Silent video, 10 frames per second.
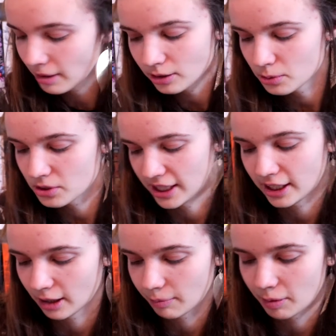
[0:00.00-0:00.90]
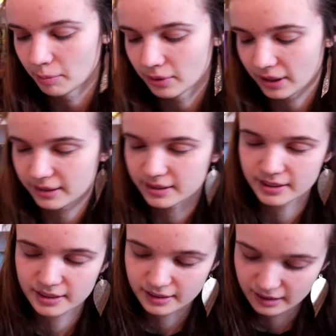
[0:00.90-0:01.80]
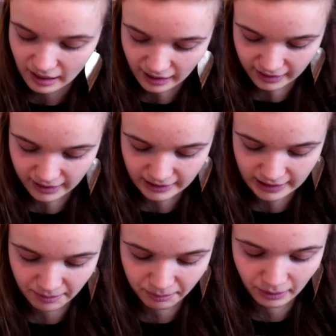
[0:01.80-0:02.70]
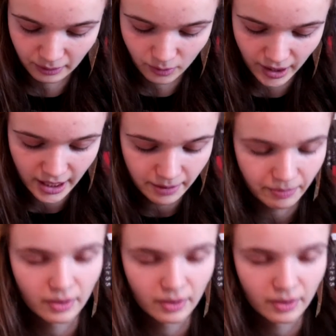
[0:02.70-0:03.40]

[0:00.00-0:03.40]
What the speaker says: going to take up the book as an example already.